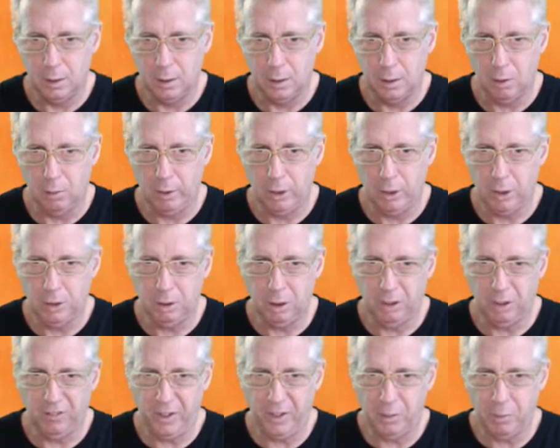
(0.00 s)
we're going to
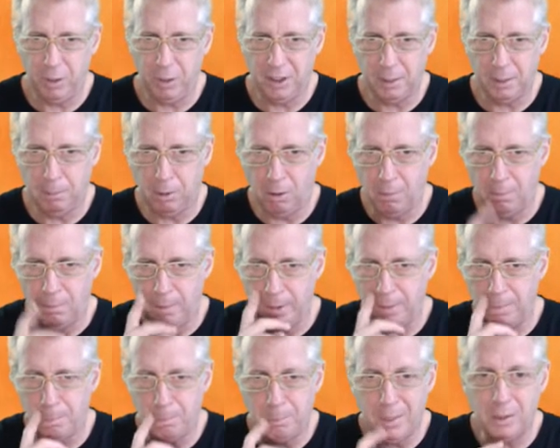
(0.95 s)
defend with the
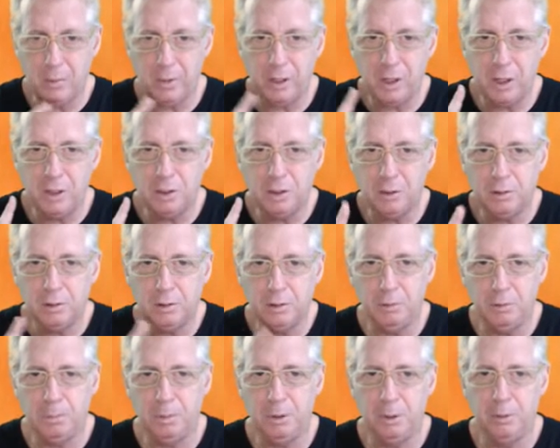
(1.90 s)
bomber, but we're going
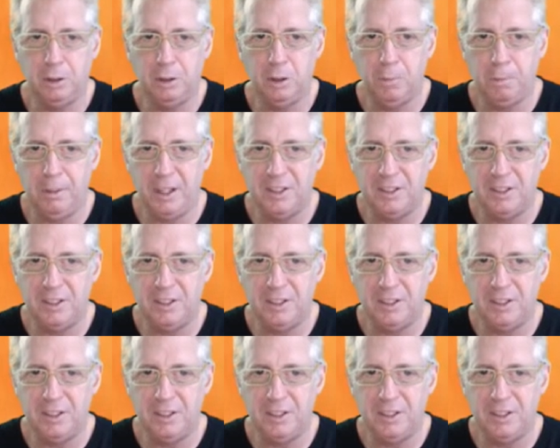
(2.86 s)
to place